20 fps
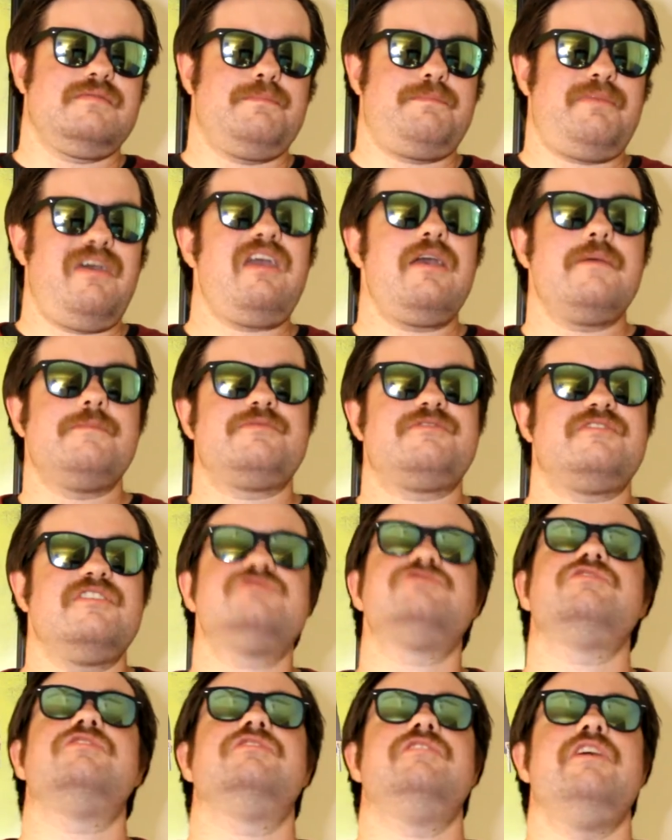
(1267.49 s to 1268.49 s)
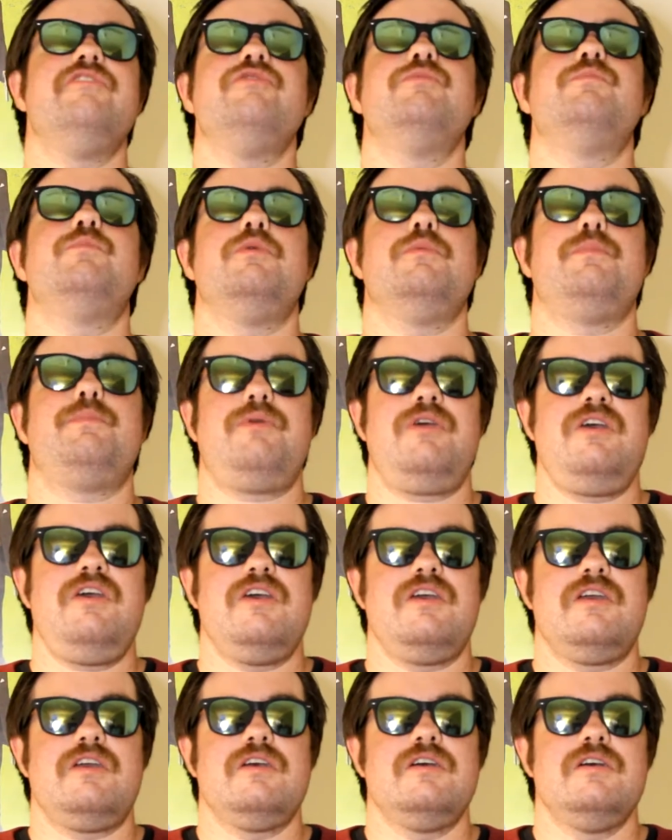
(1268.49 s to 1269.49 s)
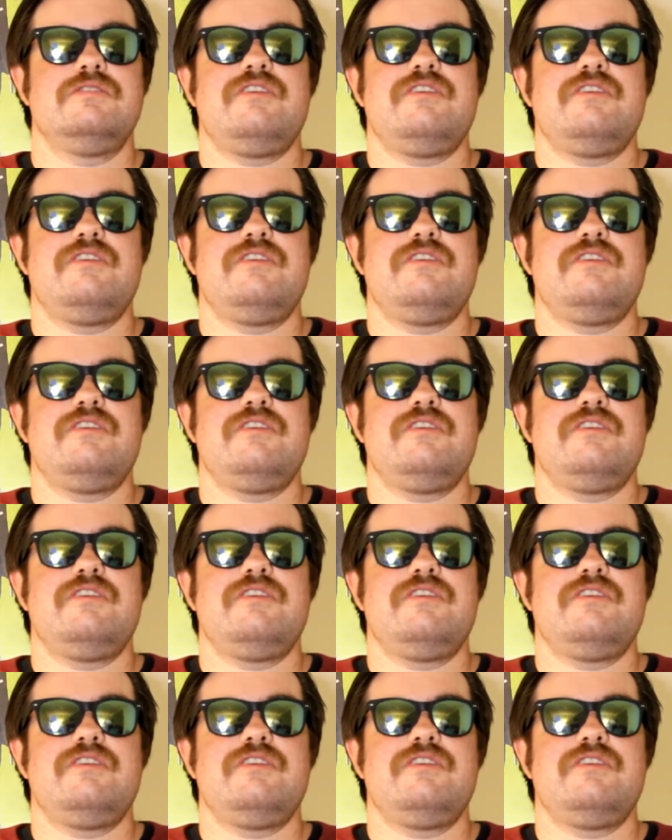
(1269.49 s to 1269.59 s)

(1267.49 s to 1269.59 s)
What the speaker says: Babe such a lovable pig